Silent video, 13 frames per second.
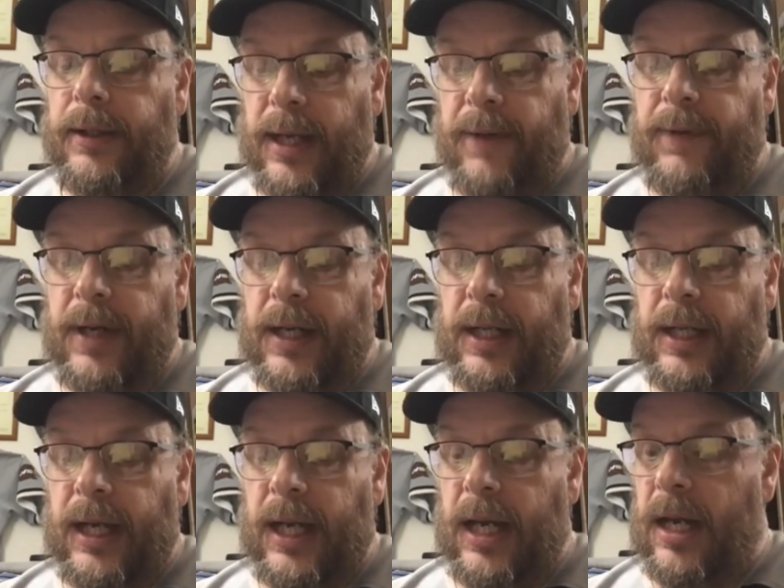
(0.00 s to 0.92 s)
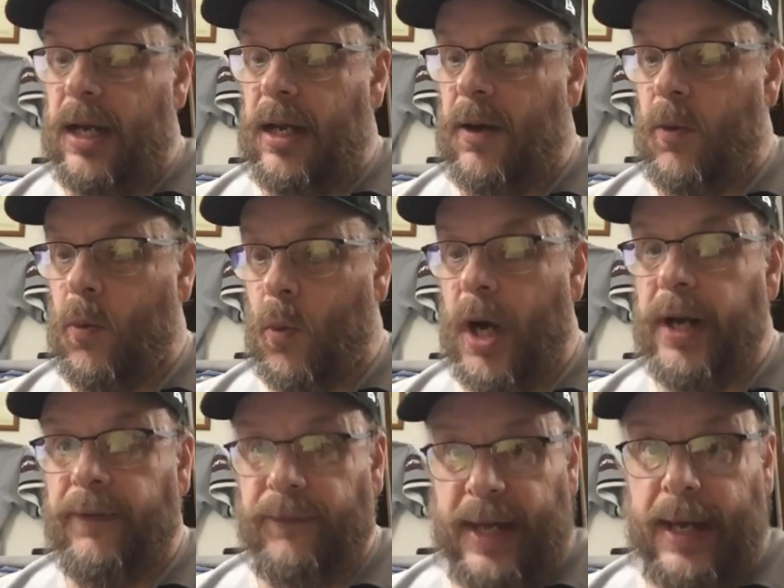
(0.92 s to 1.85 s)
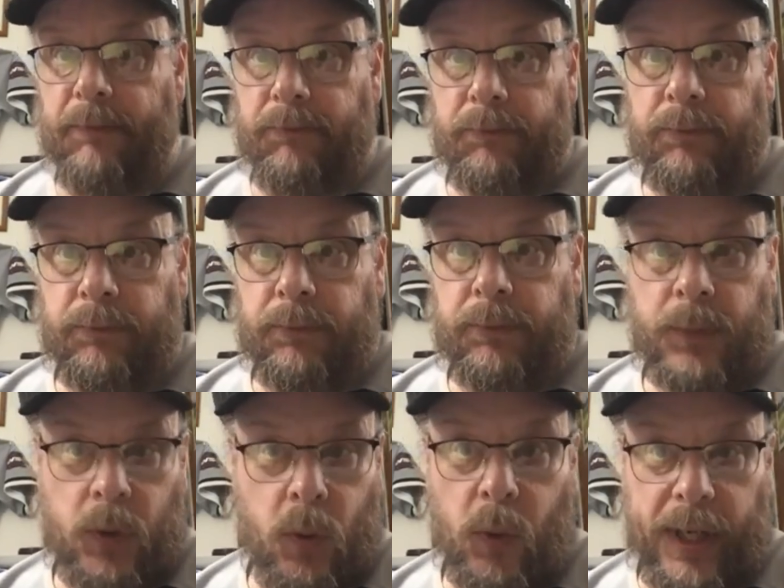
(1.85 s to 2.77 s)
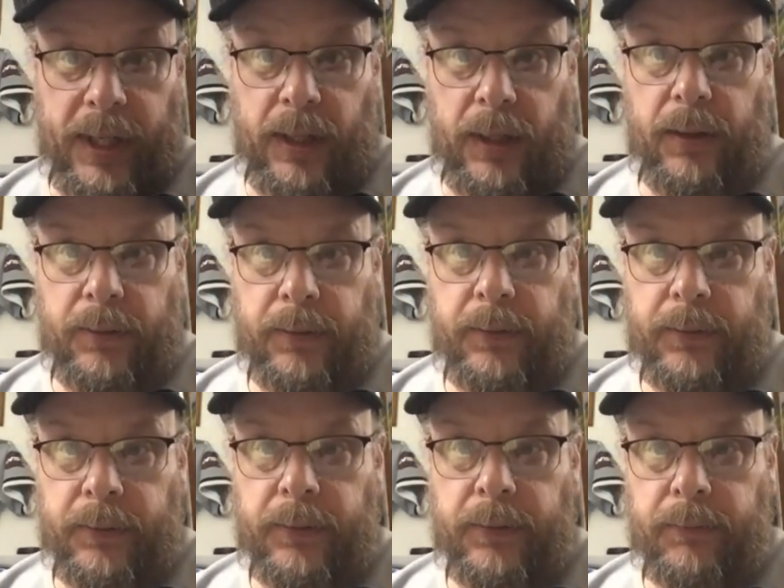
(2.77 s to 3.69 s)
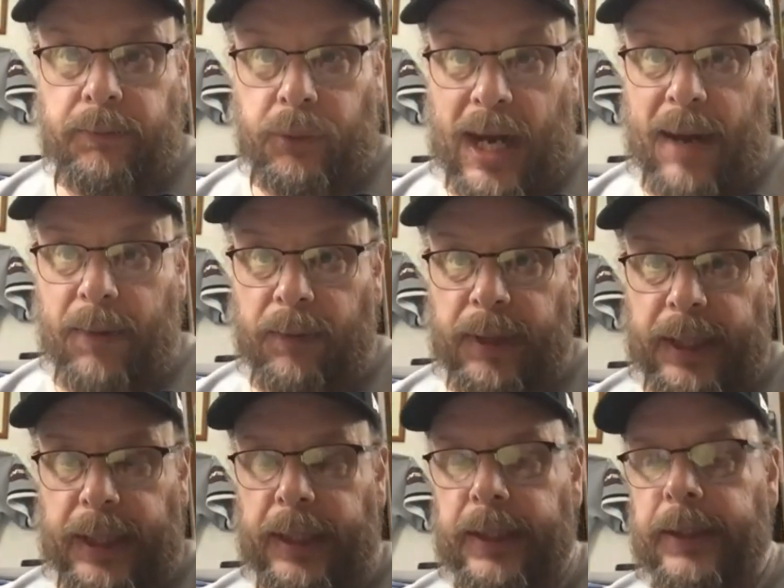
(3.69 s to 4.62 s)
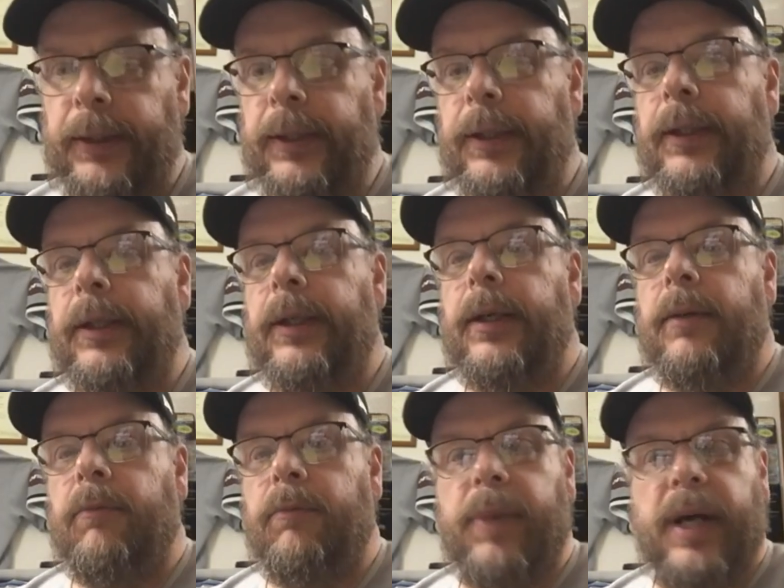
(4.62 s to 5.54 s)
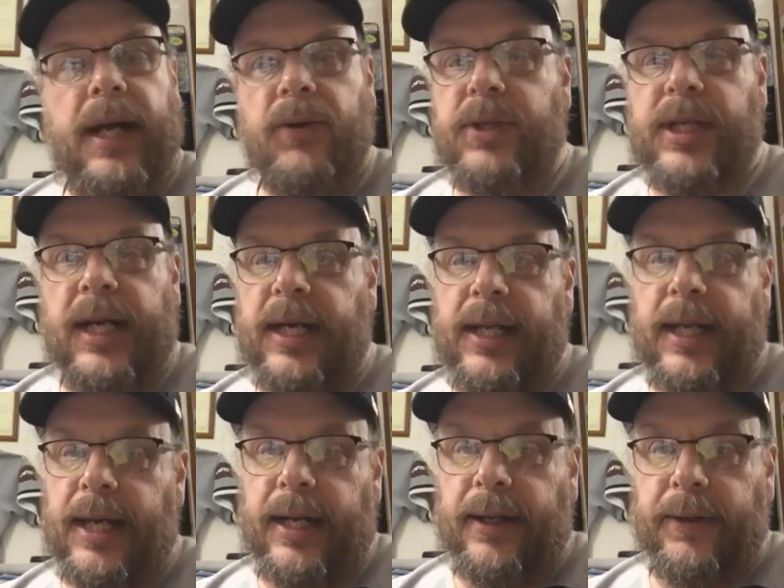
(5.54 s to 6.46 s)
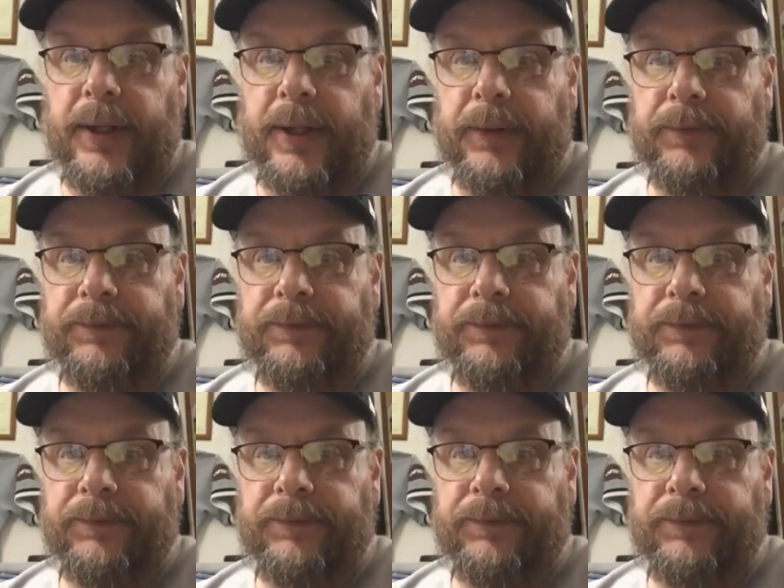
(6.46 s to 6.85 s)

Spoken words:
definitely one of them will, probably. But outside of that, I don't know.